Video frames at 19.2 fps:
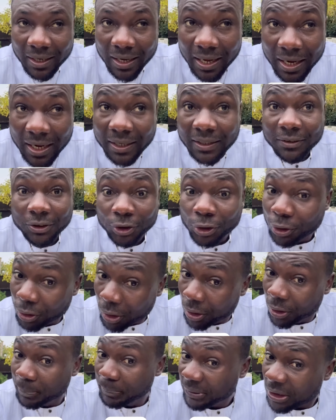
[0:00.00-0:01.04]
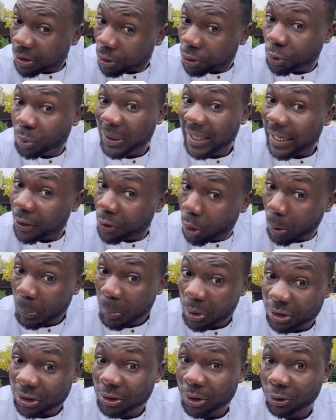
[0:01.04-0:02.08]
And you know, because we cannot
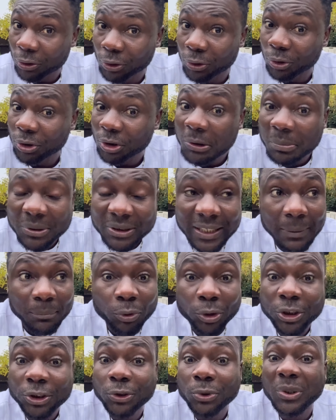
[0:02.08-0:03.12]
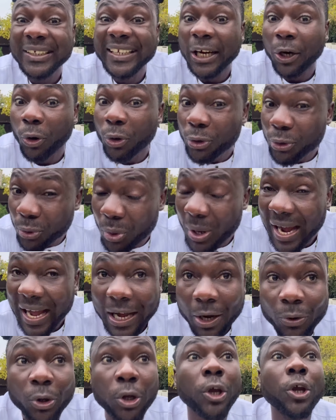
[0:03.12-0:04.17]
post it on social media, I'm going to tell you
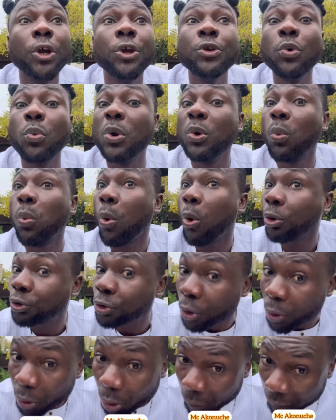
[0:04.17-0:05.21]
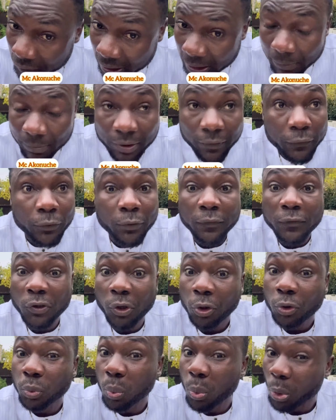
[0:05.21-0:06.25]
how you will watch all of them if you've
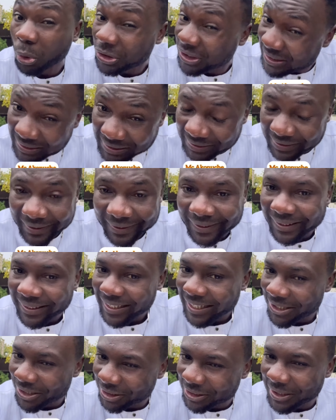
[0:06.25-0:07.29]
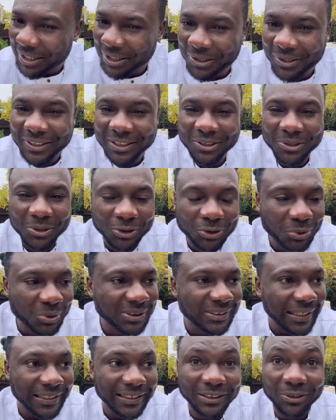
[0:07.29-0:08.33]
not watched it. And also, now they go to
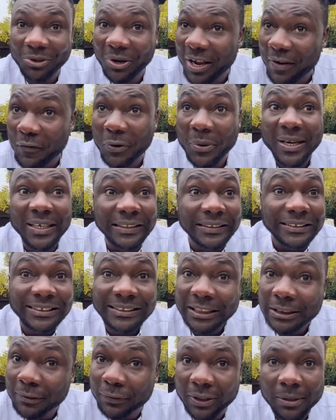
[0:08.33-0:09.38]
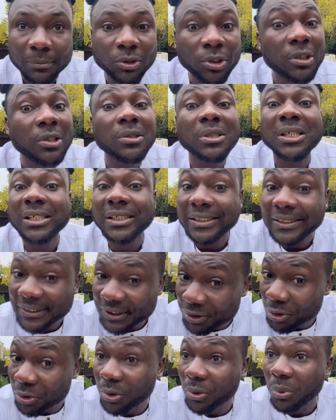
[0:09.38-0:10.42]
Twitter, they go everywhere, they search for them. No worry,
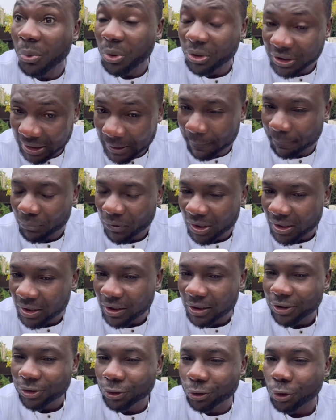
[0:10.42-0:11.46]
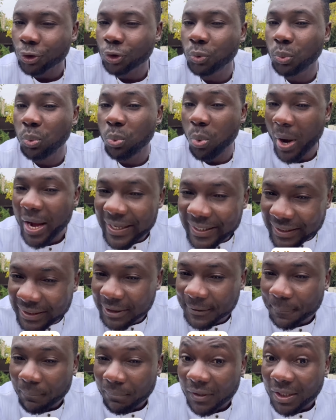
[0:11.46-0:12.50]
you go watch them. Just wait
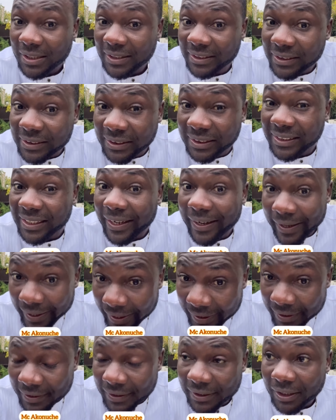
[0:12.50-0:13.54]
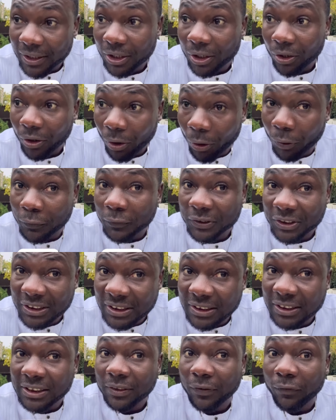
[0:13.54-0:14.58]
till the end of
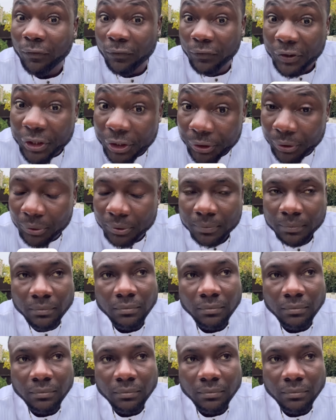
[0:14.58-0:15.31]
this video.